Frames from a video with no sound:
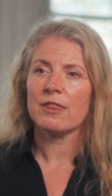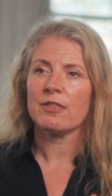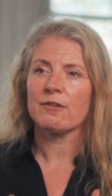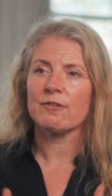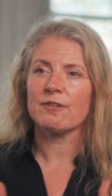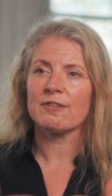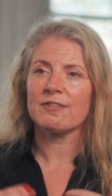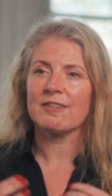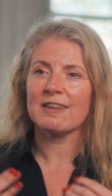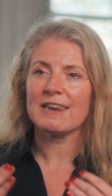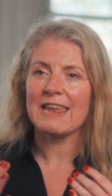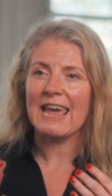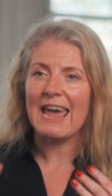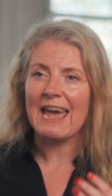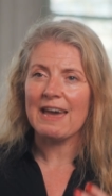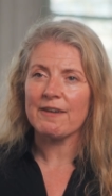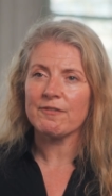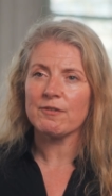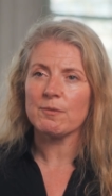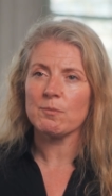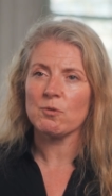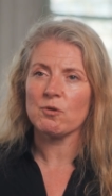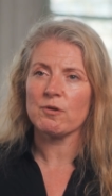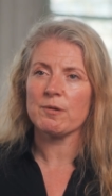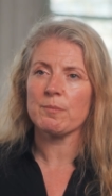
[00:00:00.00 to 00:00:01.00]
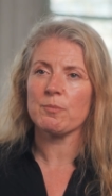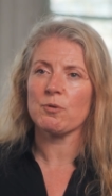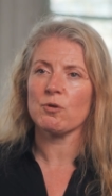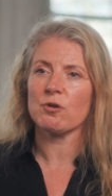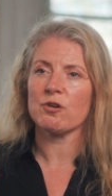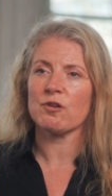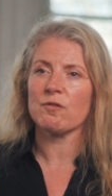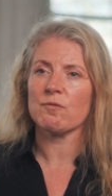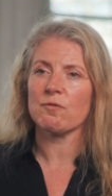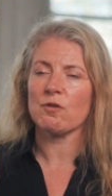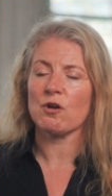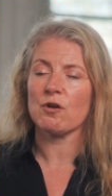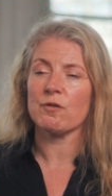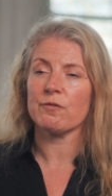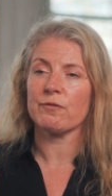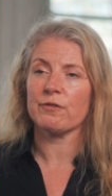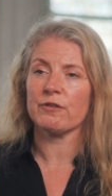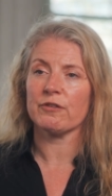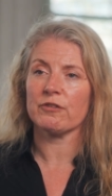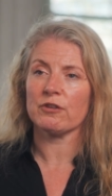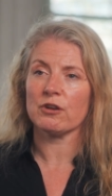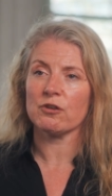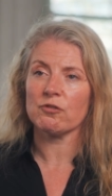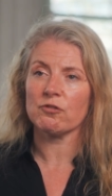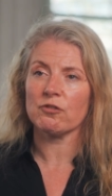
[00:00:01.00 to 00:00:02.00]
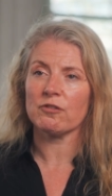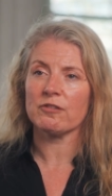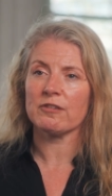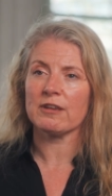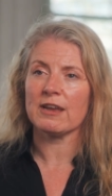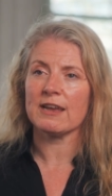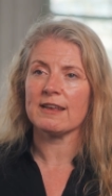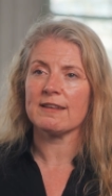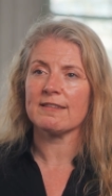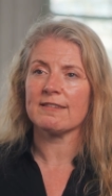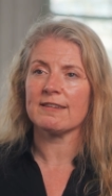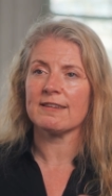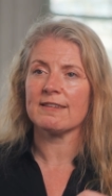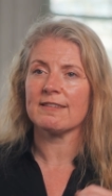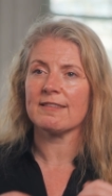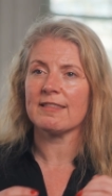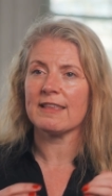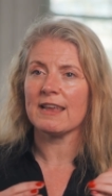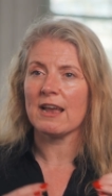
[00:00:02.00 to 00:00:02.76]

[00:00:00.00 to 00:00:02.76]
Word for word: there is an ever more important role for social sciences,